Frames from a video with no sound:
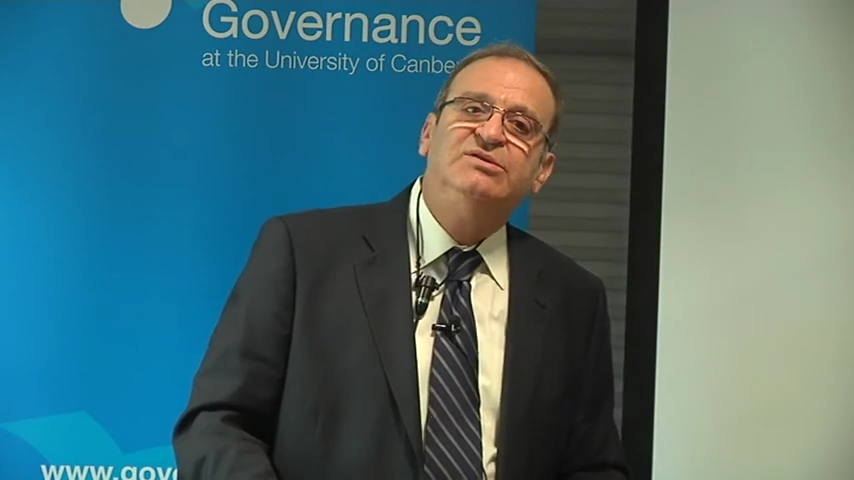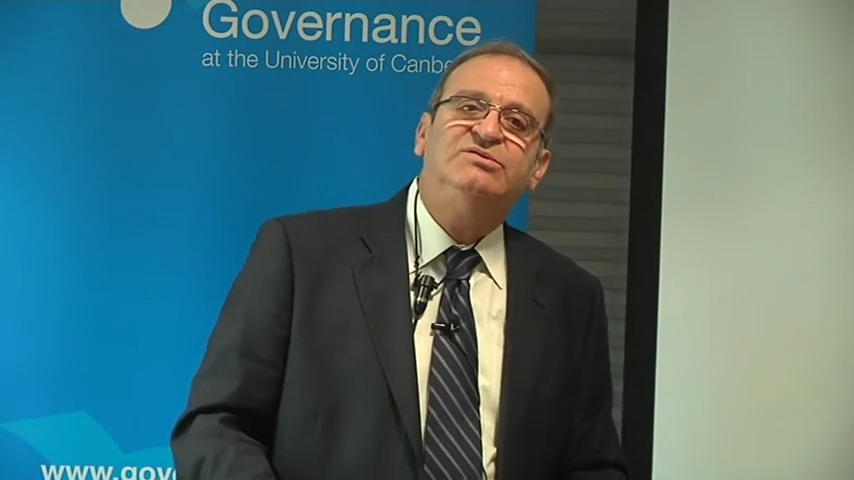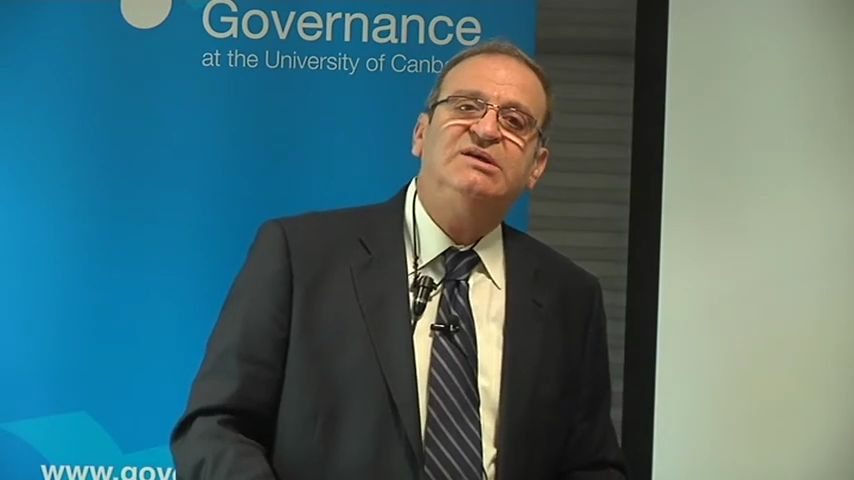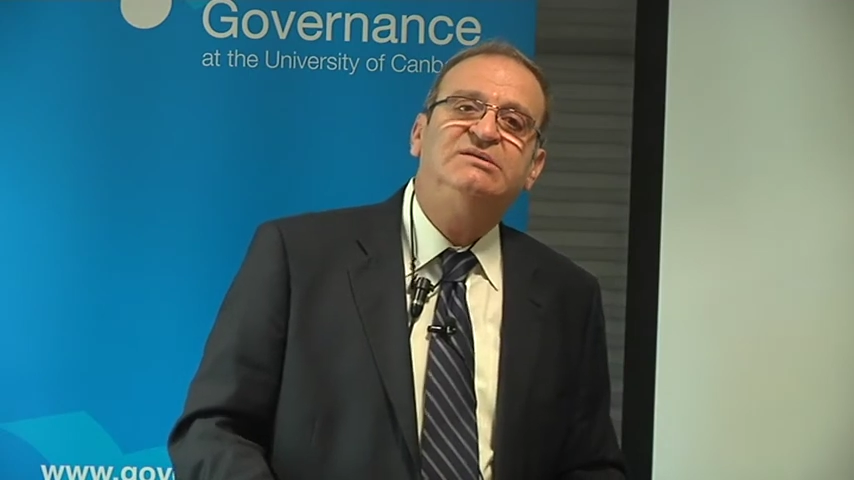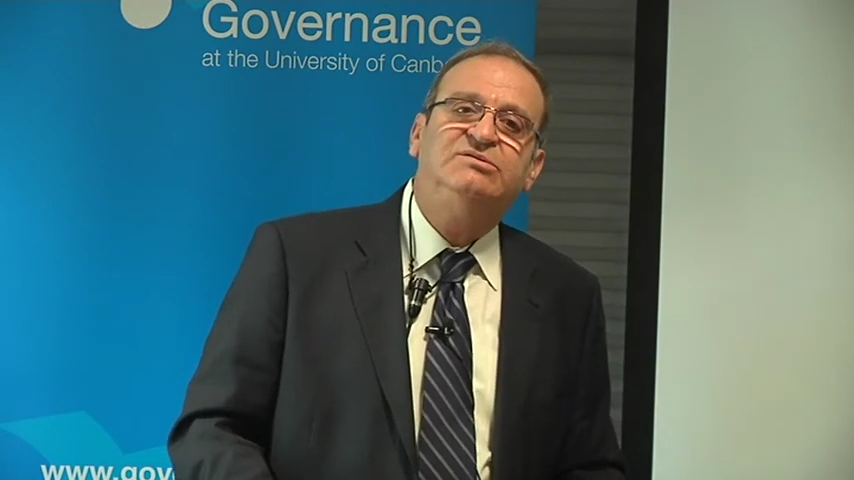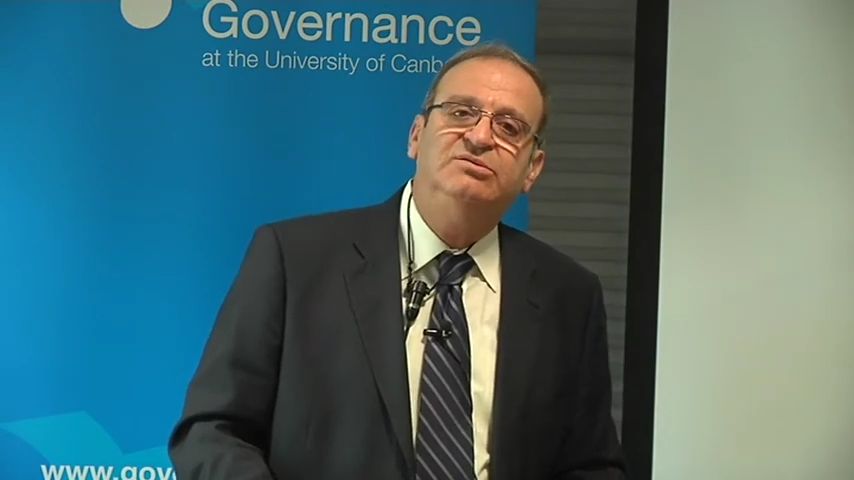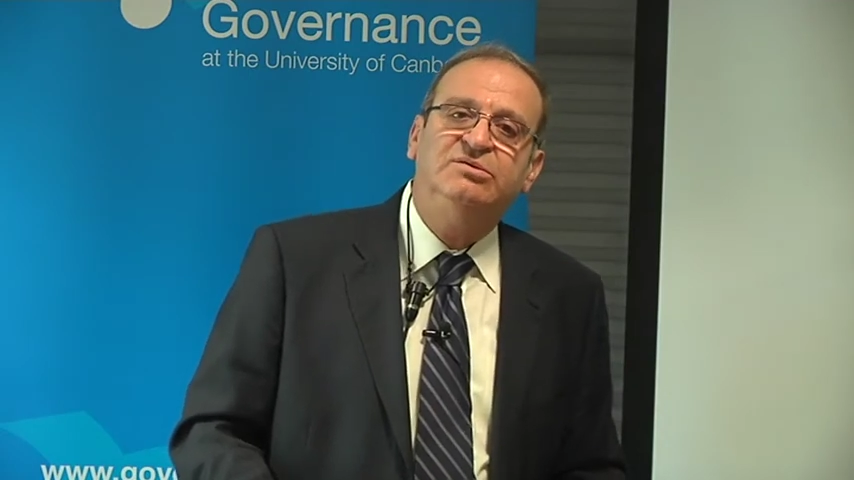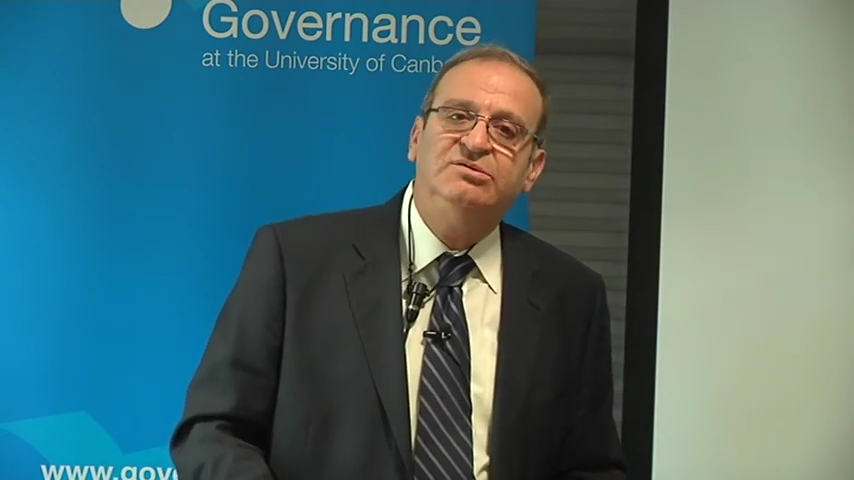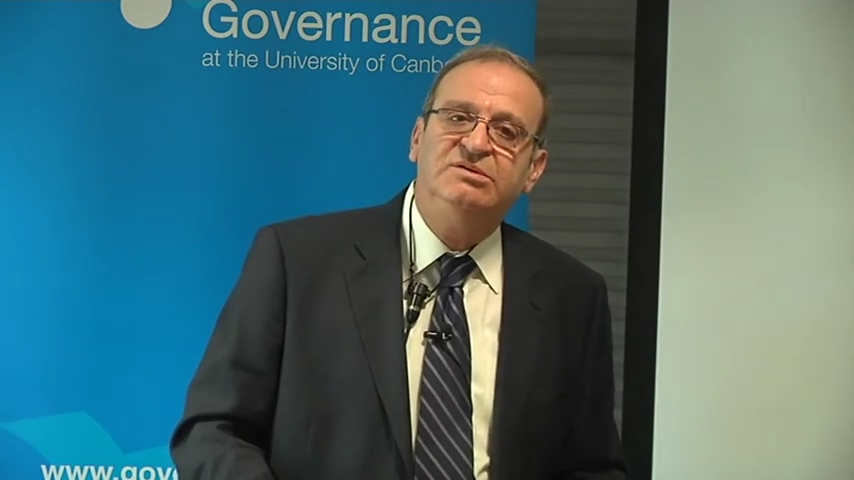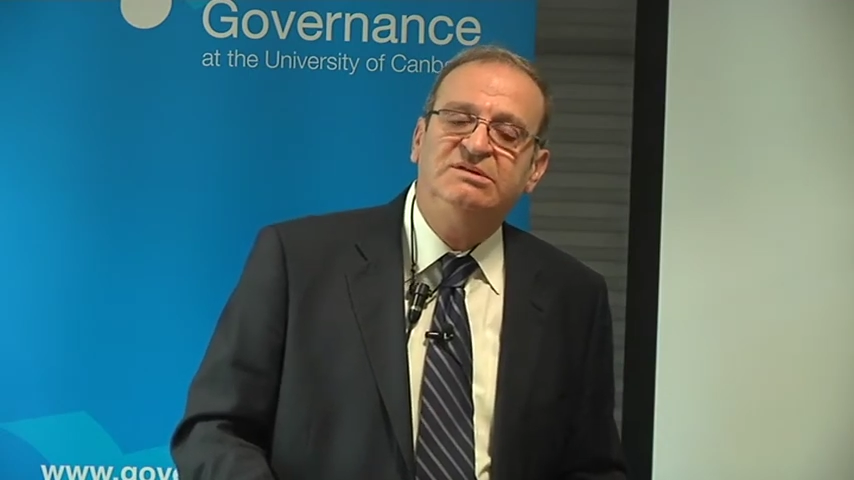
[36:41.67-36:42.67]

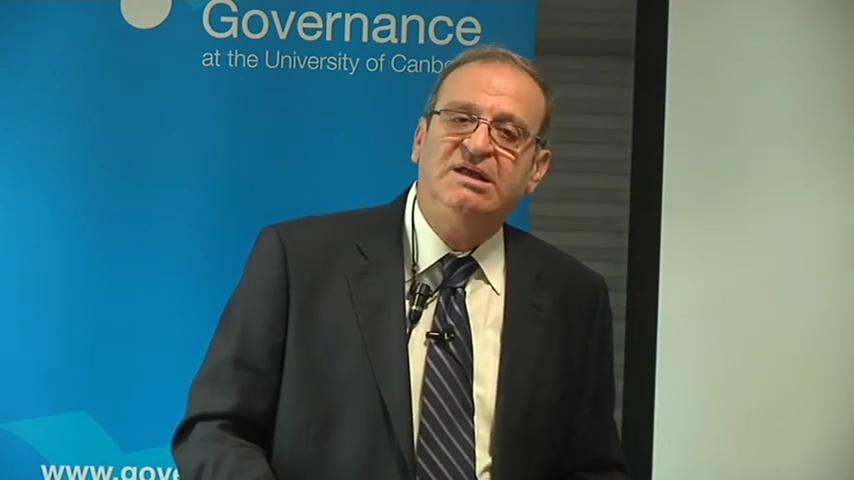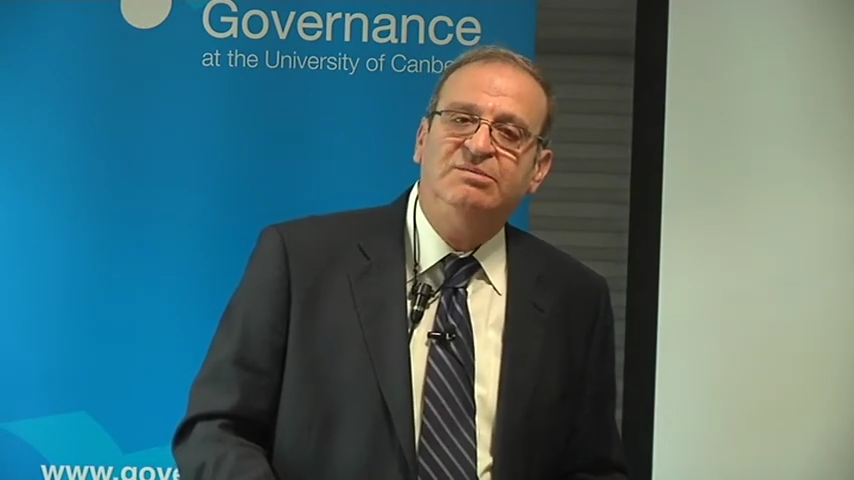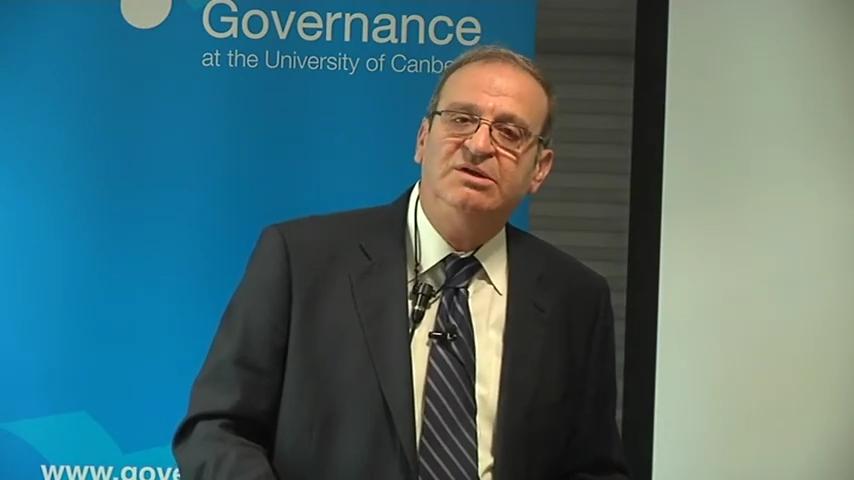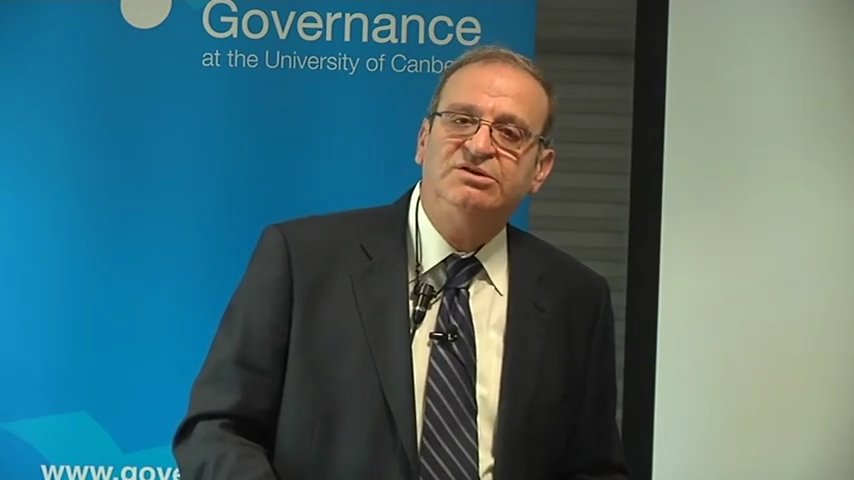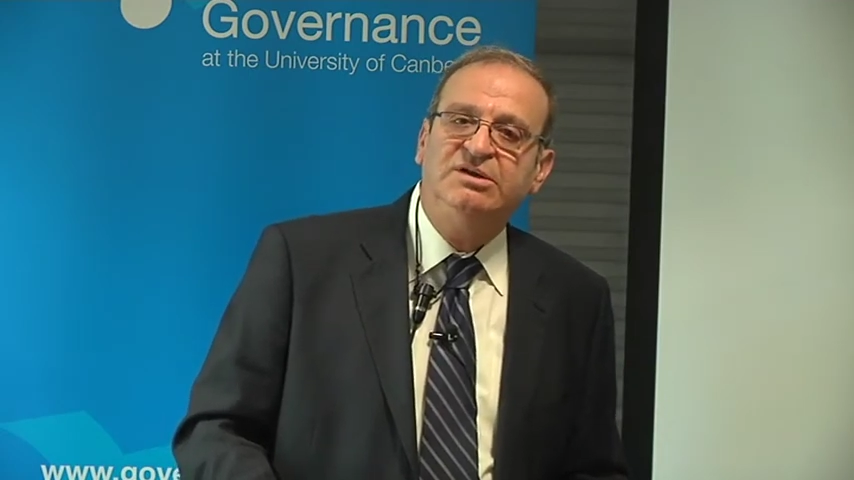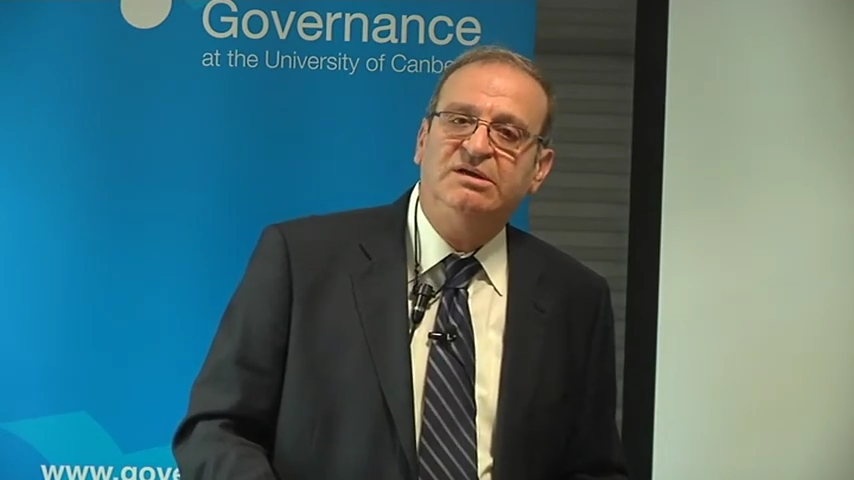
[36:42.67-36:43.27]
to establish